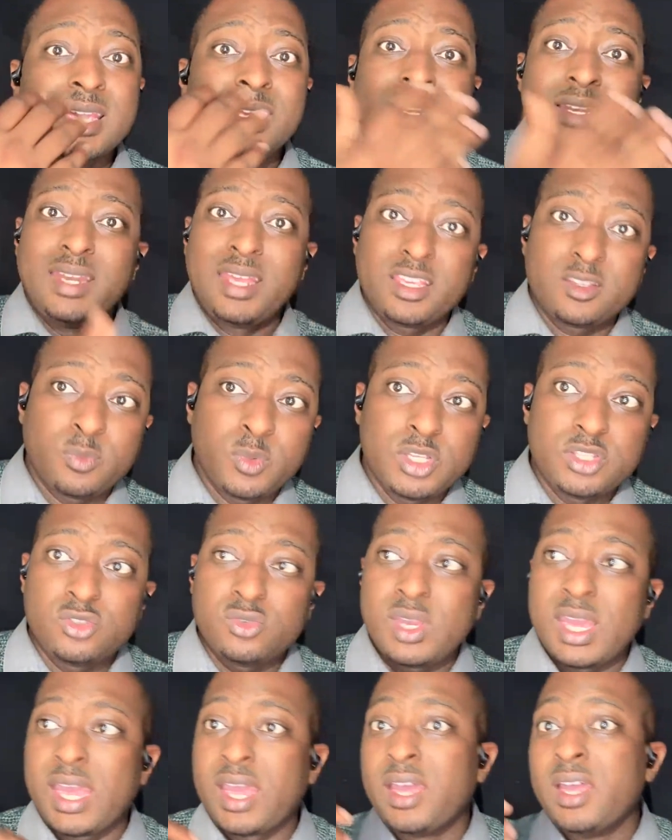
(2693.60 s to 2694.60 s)
The next month you
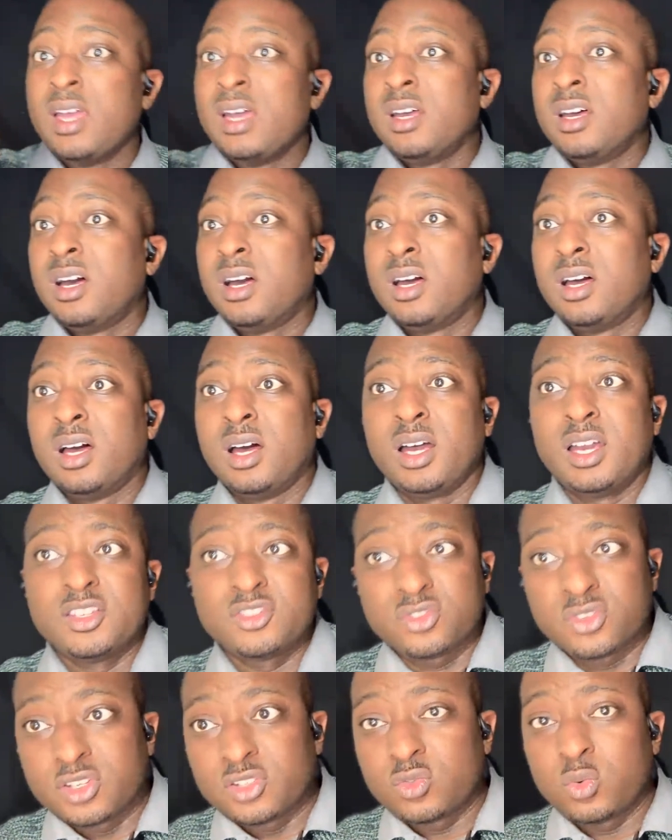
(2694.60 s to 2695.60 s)
got
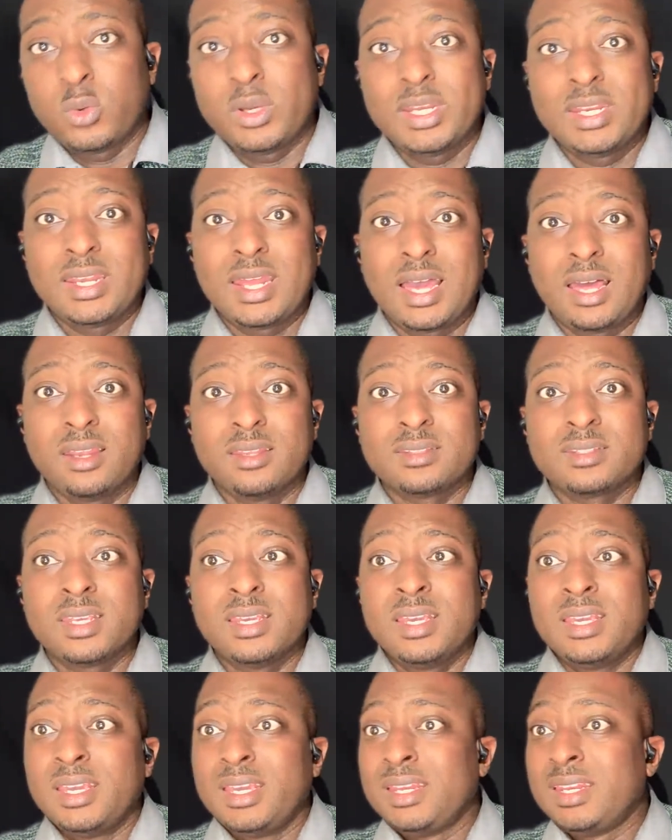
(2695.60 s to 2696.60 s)
$120, and
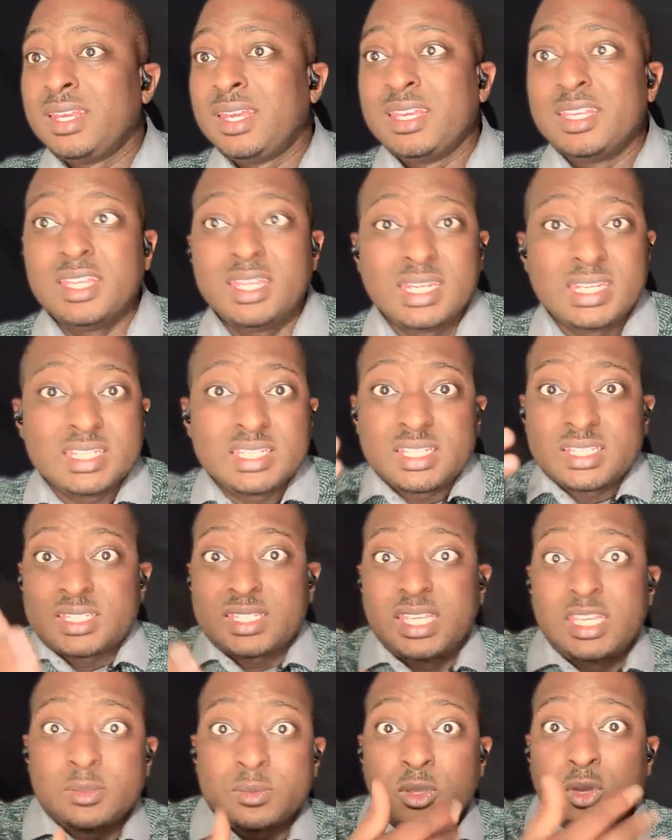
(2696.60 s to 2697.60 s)
it just
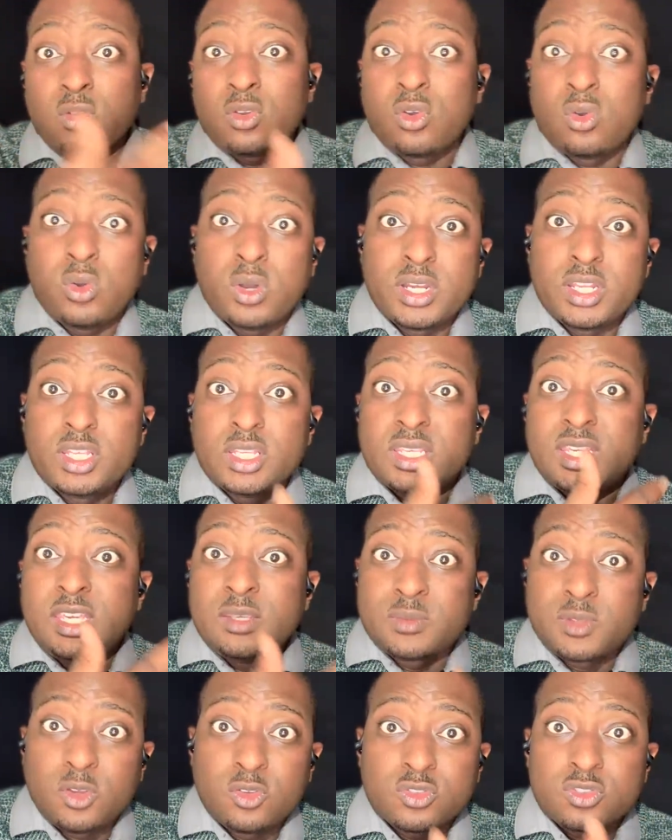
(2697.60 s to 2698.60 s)
keeps on going, and it
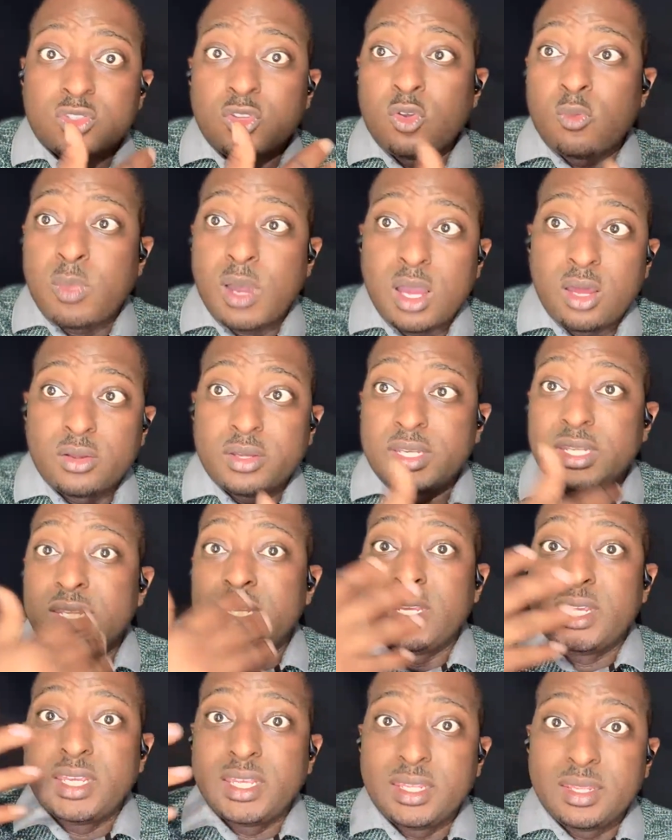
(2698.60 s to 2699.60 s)
keeps on snowballing.
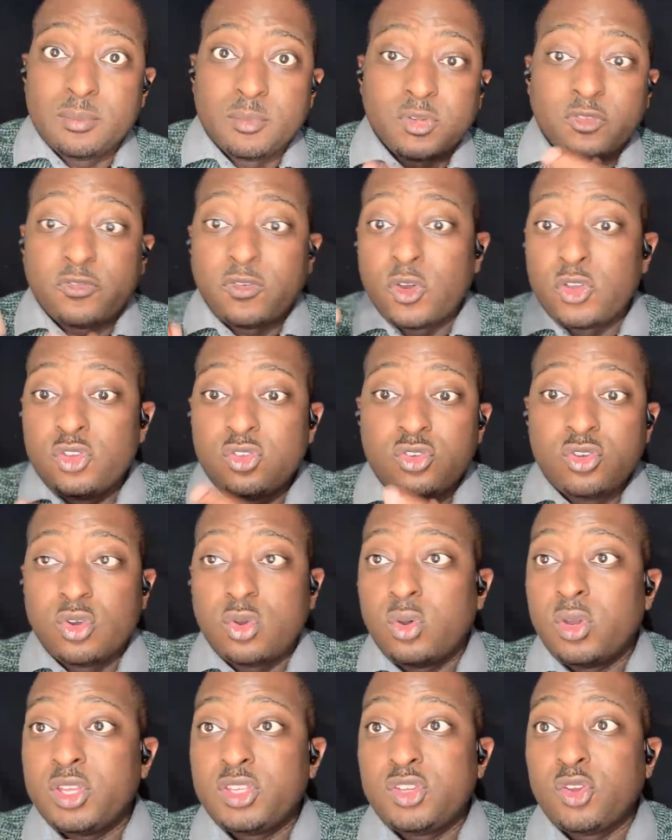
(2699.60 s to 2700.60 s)
And before you know
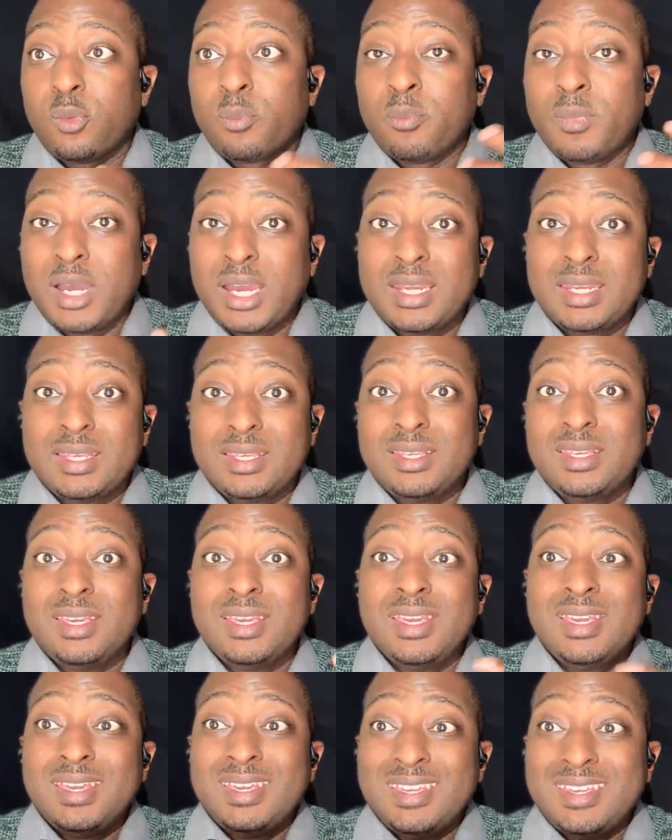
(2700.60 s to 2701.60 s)
it, your money
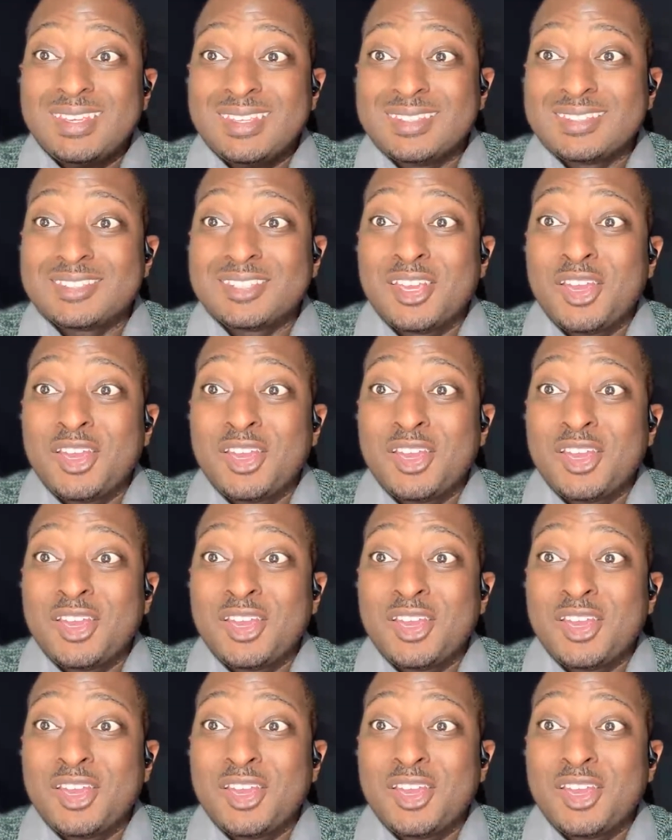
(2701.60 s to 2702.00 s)
is